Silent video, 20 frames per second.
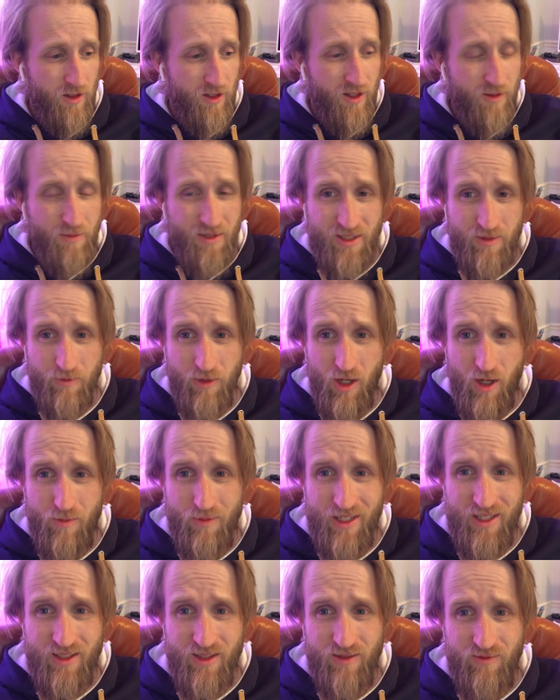give me some
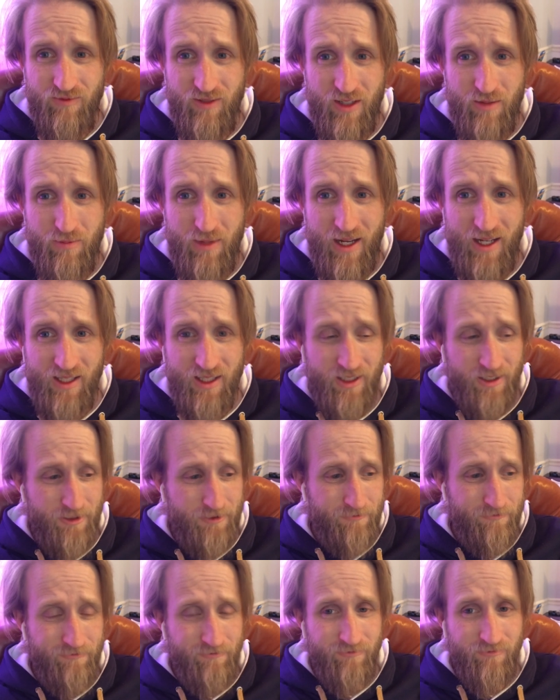comments, feedback,
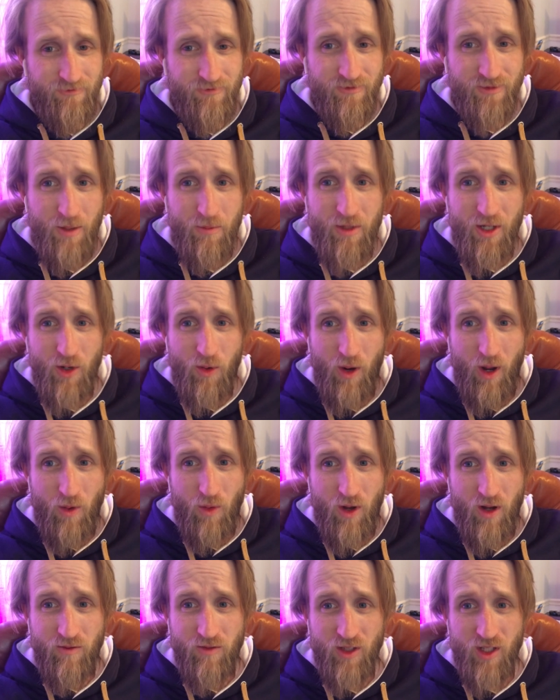let me know
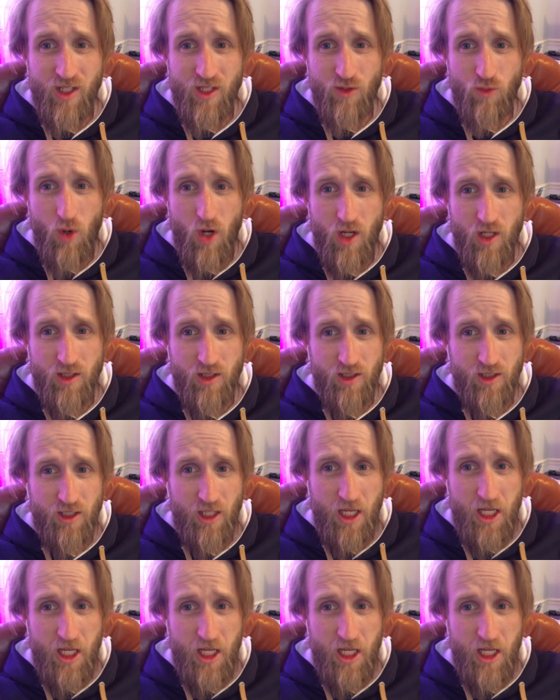how awful this was,